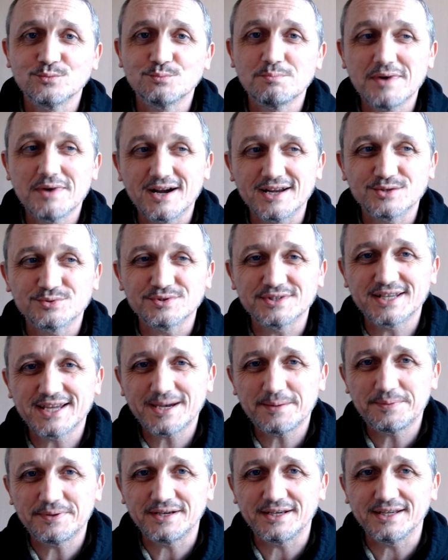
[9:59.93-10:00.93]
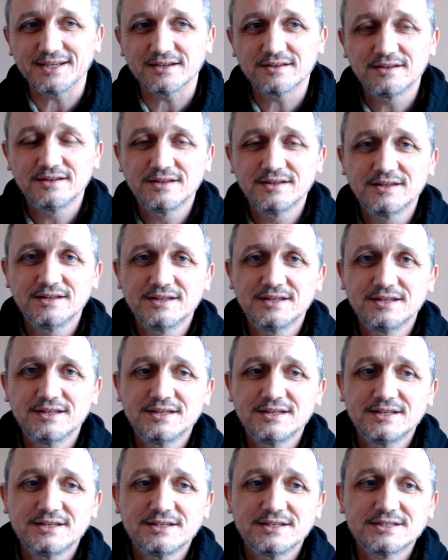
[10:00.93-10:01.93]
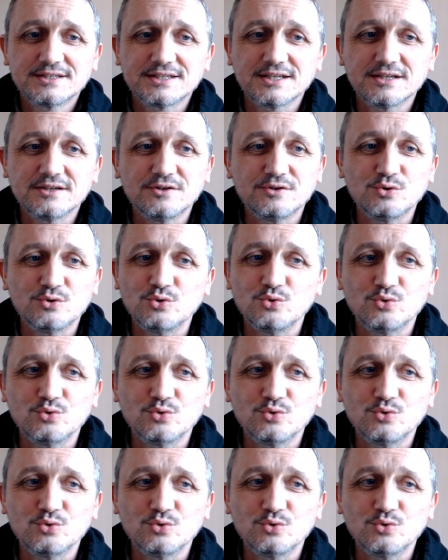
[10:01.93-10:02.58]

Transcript: much was happening. So